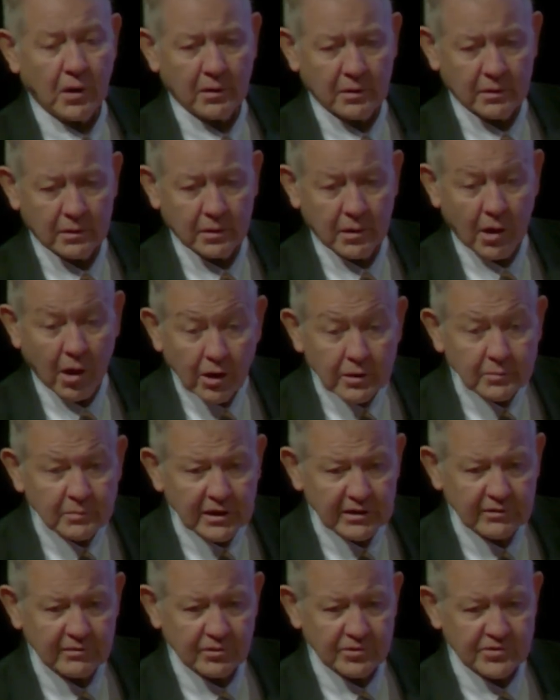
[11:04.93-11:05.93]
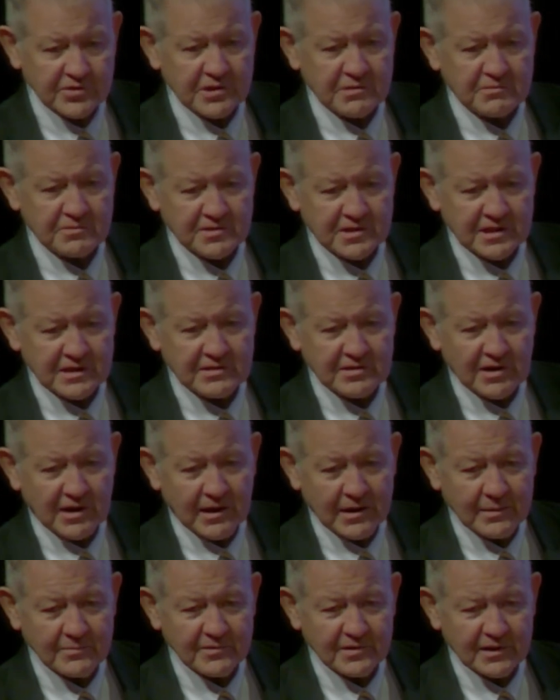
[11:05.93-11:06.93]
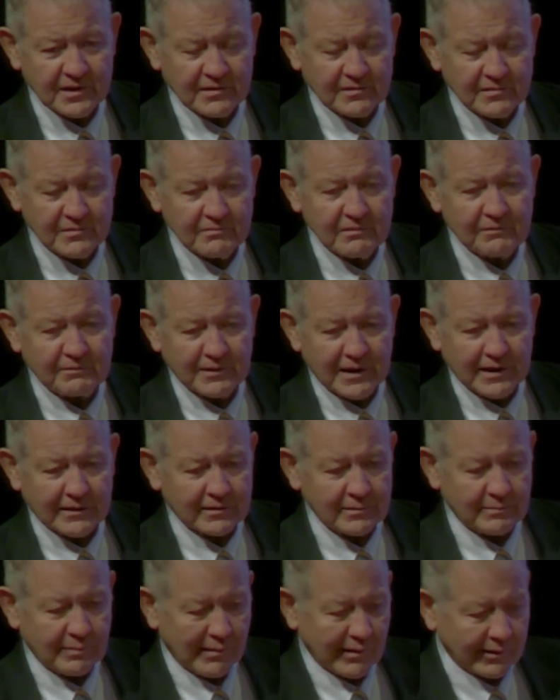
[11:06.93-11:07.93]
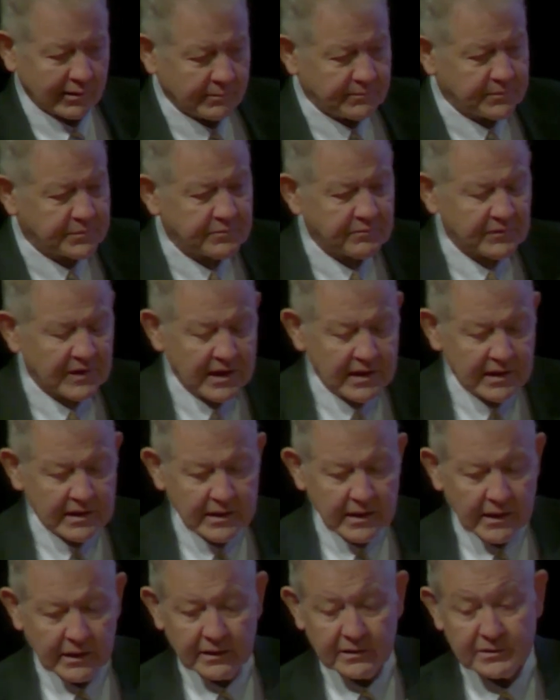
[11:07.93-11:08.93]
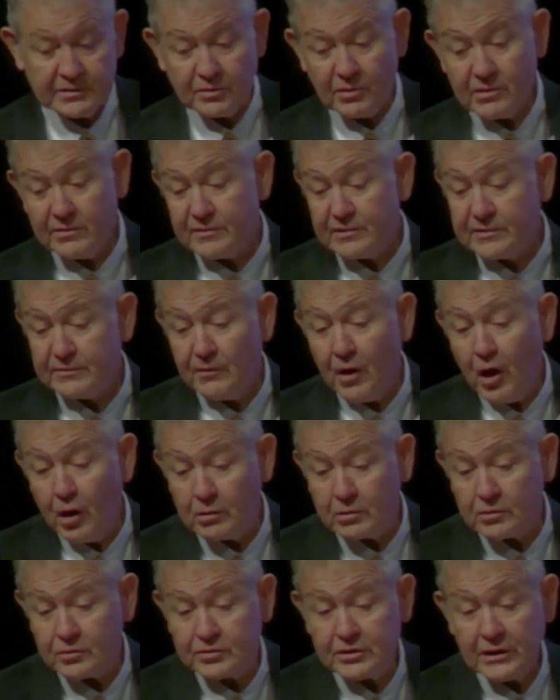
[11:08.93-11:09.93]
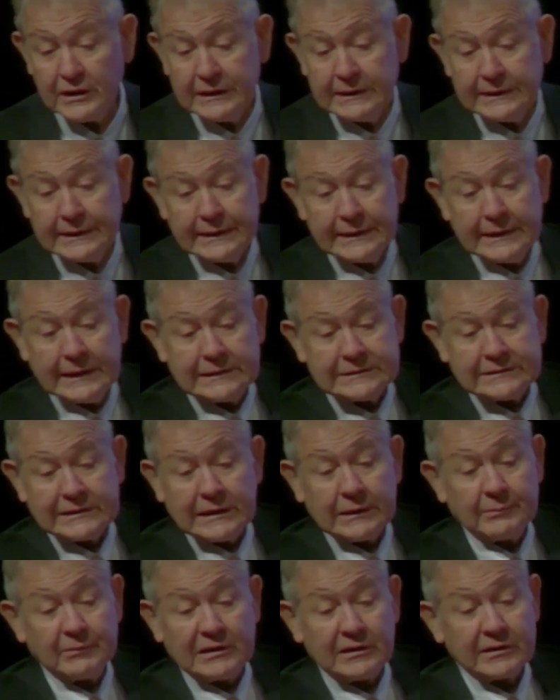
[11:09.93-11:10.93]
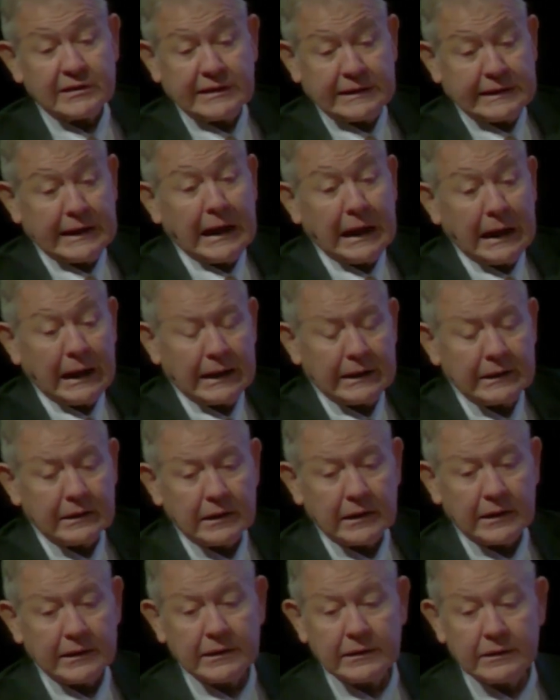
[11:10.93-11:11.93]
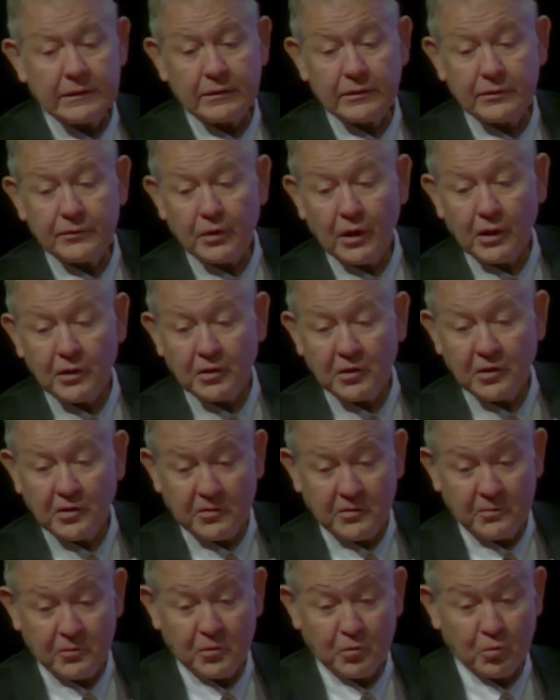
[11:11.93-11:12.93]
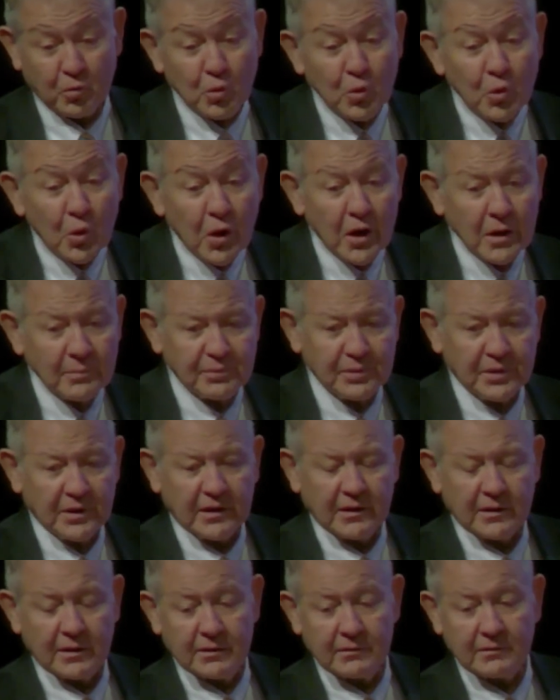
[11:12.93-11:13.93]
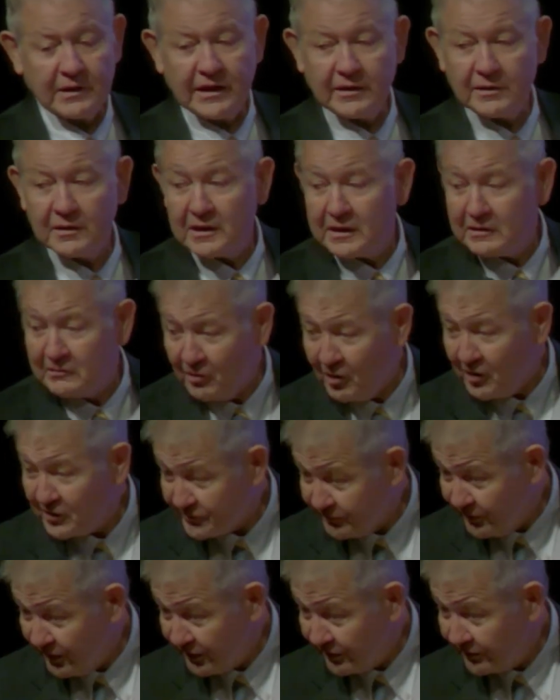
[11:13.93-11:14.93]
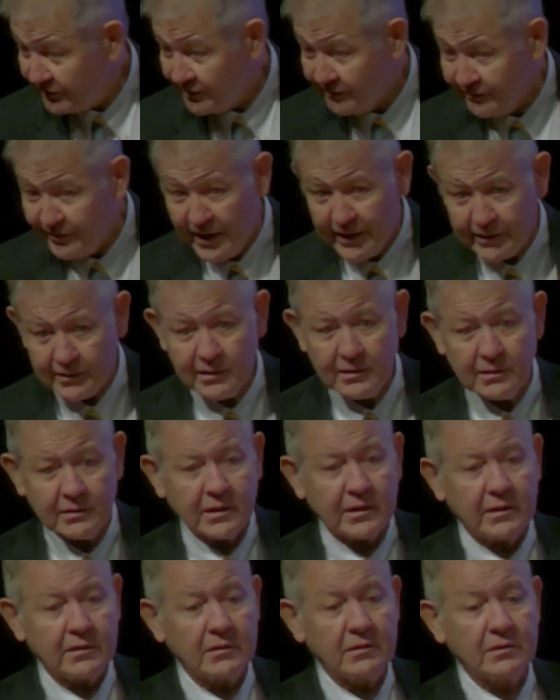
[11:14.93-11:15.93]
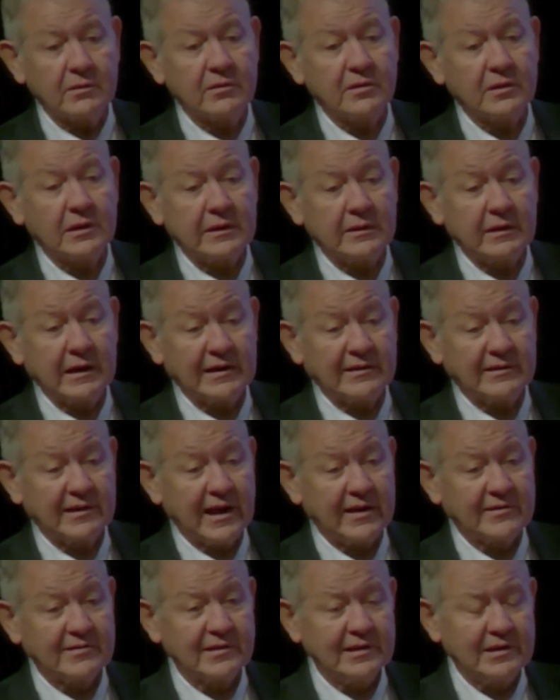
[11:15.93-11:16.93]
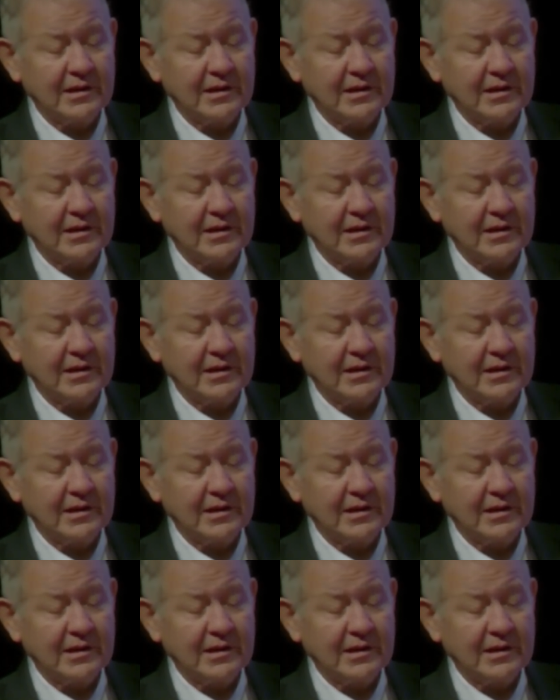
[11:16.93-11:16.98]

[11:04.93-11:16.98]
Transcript: augment those interesting times and to reflect upon them, sort of as follows. I said, I'm a lucky guy. I grew up in Las Vegas, Nevada, and that's actually, I